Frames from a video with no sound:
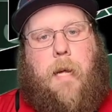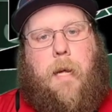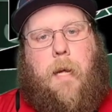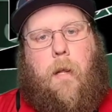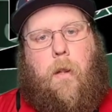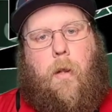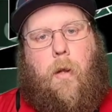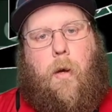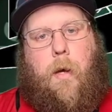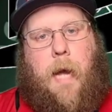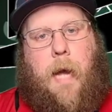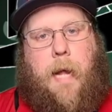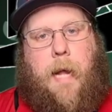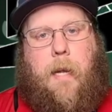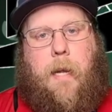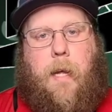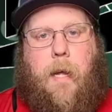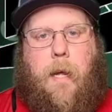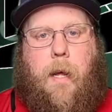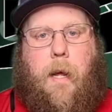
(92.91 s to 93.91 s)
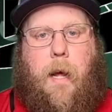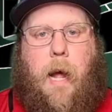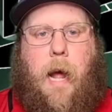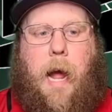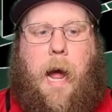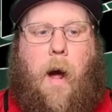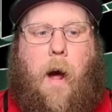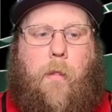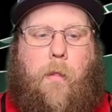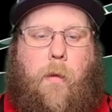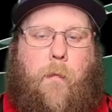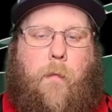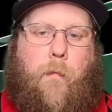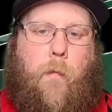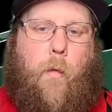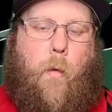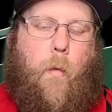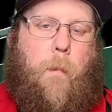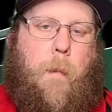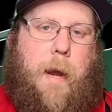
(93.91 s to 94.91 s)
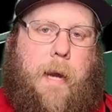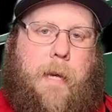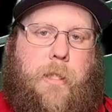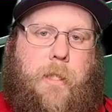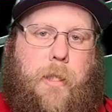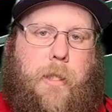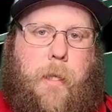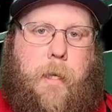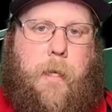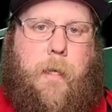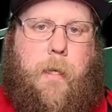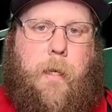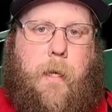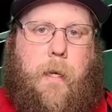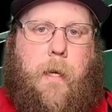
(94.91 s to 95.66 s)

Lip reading: a look at how the formation